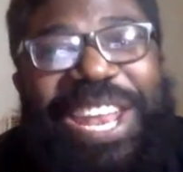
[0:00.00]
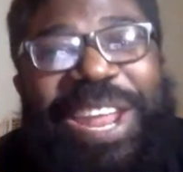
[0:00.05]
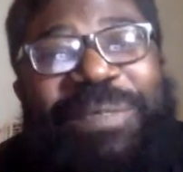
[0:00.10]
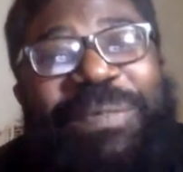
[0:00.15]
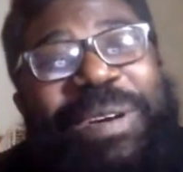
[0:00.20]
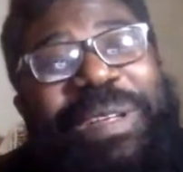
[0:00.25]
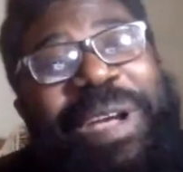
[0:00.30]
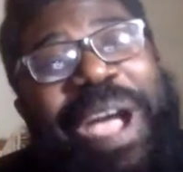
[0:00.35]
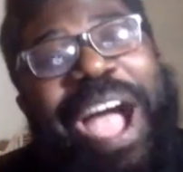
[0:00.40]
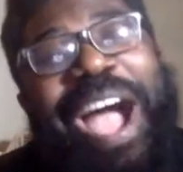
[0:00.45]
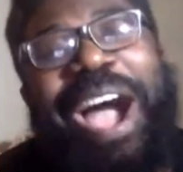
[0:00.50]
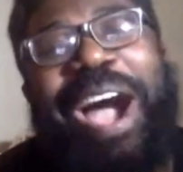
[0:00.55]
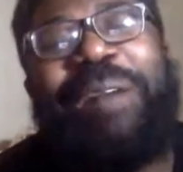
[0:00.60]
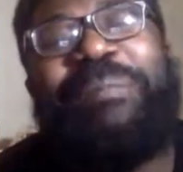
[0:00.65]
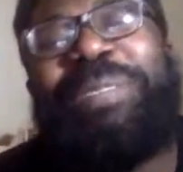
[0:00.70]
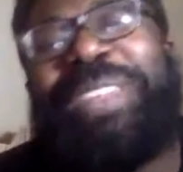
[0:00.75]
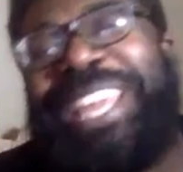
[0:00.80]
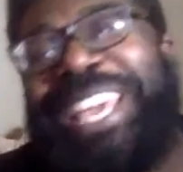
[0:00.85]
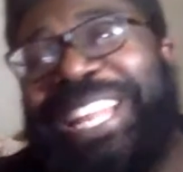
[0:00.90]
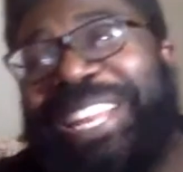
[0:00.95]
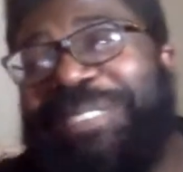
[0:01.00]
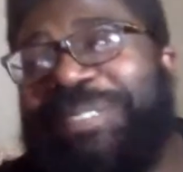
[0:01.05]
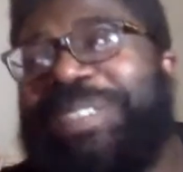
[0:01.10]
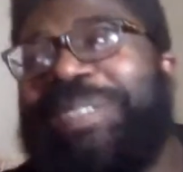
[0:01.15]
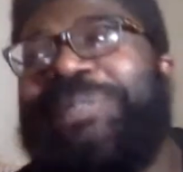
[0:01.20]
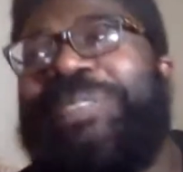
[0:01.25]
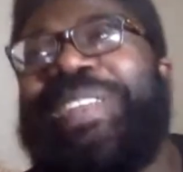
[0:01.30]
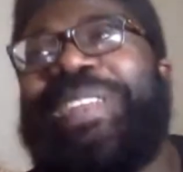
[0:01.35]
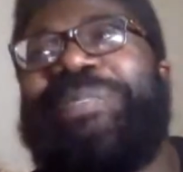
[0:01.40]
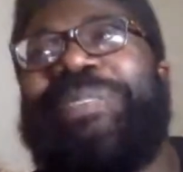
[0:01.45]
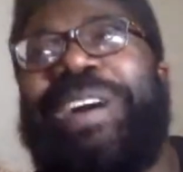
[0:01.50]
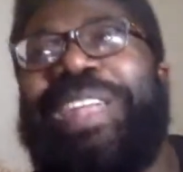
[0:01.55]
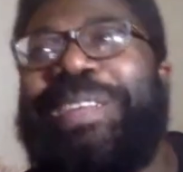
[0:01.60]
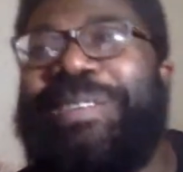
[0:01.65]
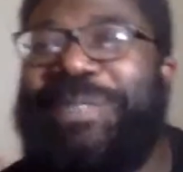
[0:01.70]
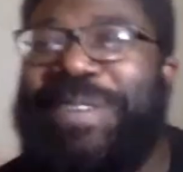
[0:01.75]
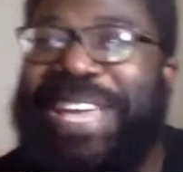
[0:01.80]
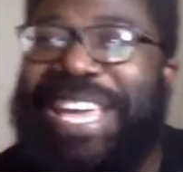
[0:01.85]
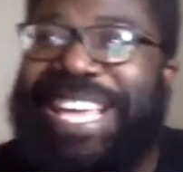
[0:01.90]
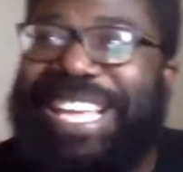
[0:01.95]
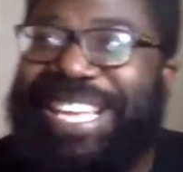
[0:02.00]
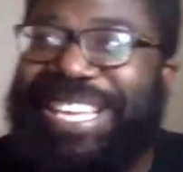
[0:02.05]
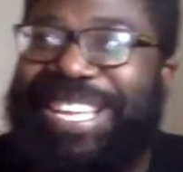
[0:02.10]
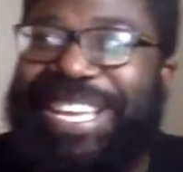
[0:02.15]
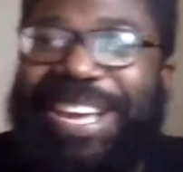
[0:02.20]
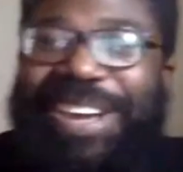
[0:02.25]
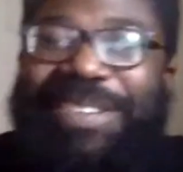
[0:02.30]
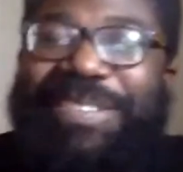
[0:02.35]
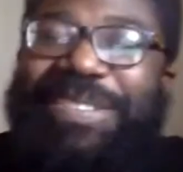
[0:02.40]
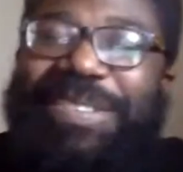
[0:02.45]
No, but I mean, the funny thing is,